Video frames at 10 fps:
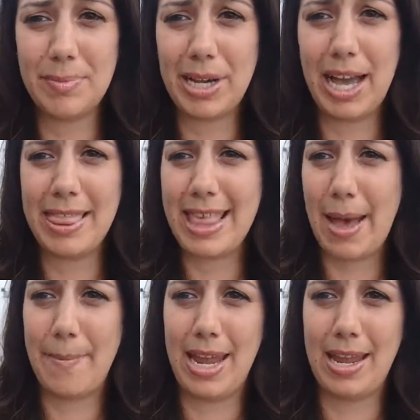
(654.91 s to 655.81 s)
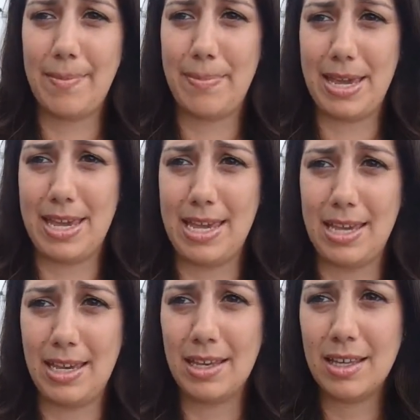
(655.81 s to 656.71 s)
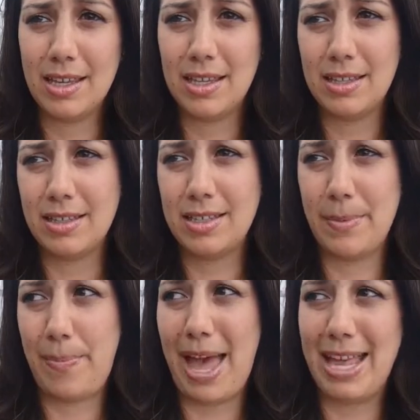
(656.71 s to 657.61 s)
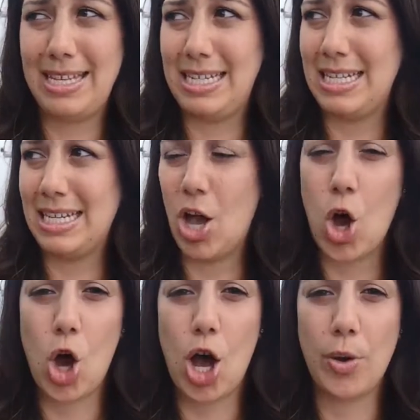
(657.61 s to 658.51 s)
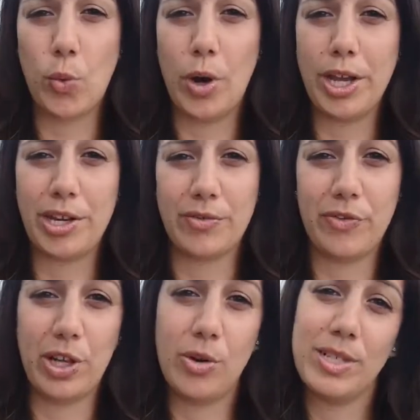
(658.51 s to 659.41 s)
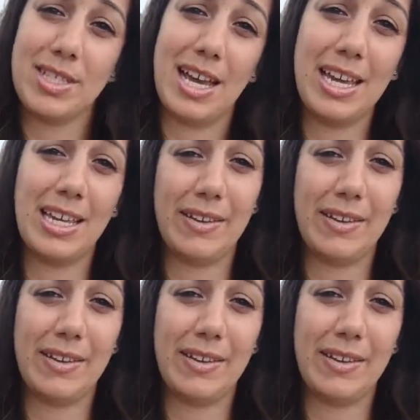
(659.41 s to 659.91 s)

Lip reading: but that may be depending on what your flow is like,